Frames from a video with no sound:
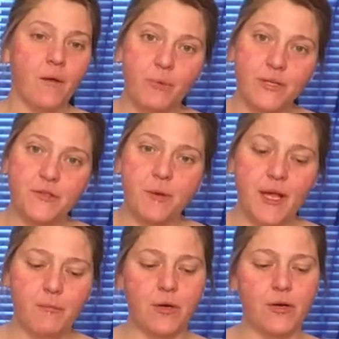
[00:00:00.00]
Printer
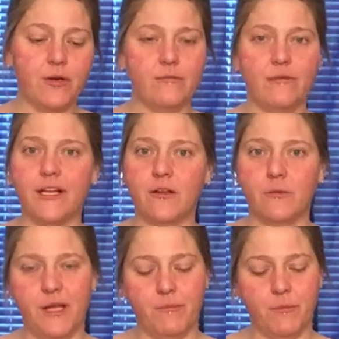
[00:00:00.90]
paper, regular
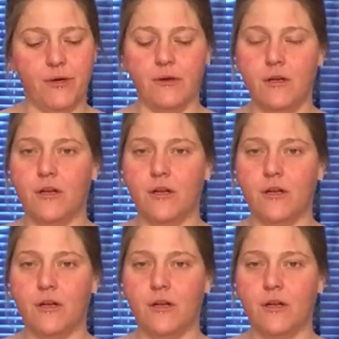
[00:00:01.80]
paper,